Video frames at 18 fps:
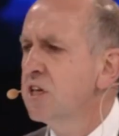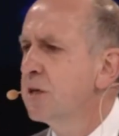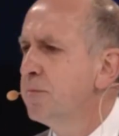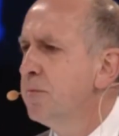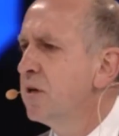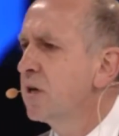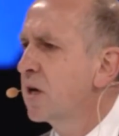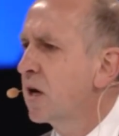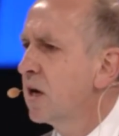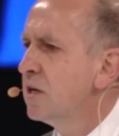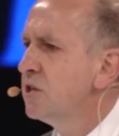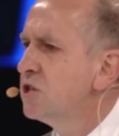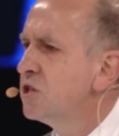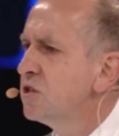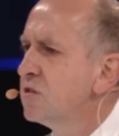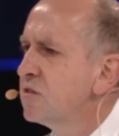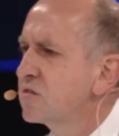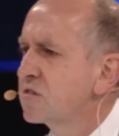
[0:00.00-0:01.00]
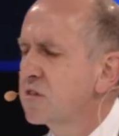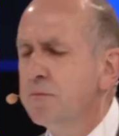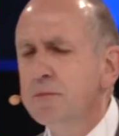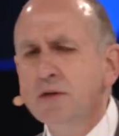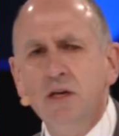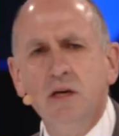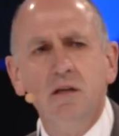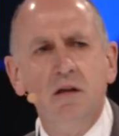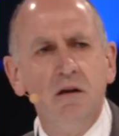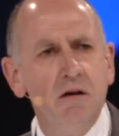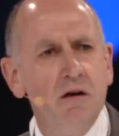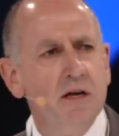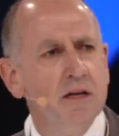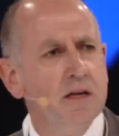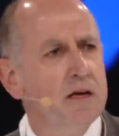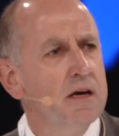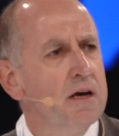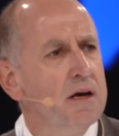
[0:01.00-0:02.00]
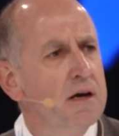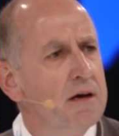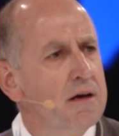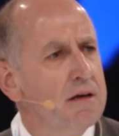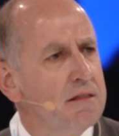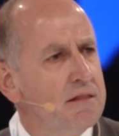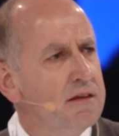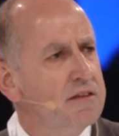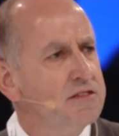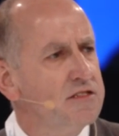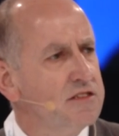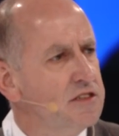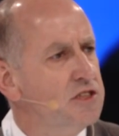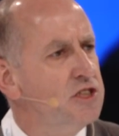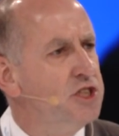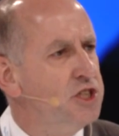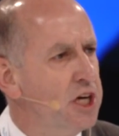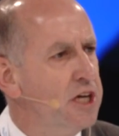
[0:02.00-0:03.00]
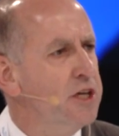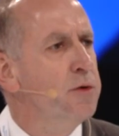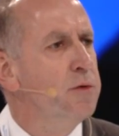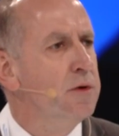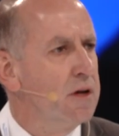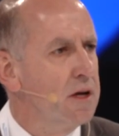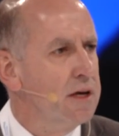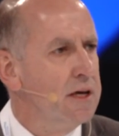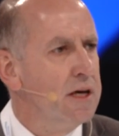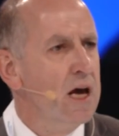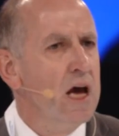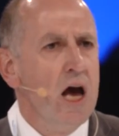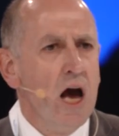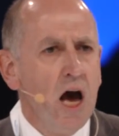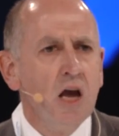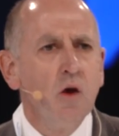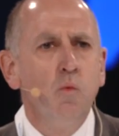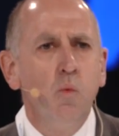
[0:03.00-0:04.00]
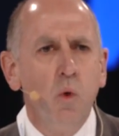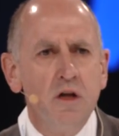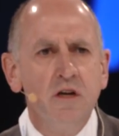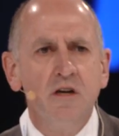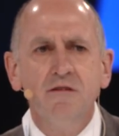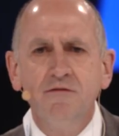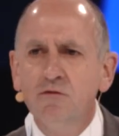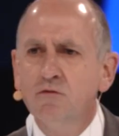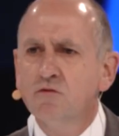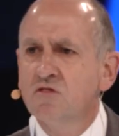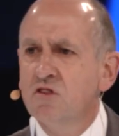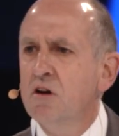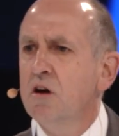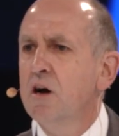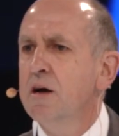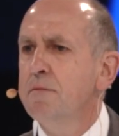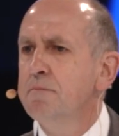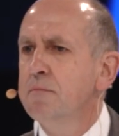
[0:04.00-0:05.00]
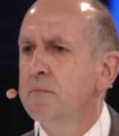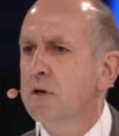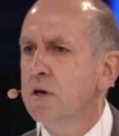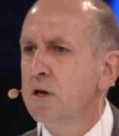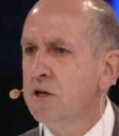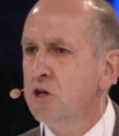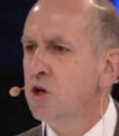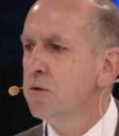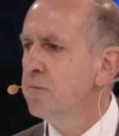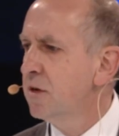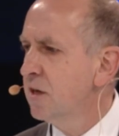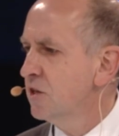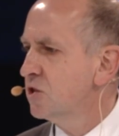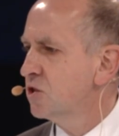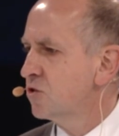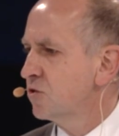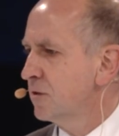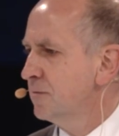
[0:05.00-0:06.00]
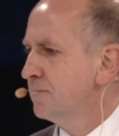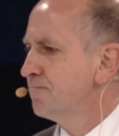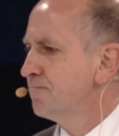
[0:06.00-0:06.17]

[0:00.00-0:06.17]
communication that's coming down the line. This is genuinely a wonderful time in human history.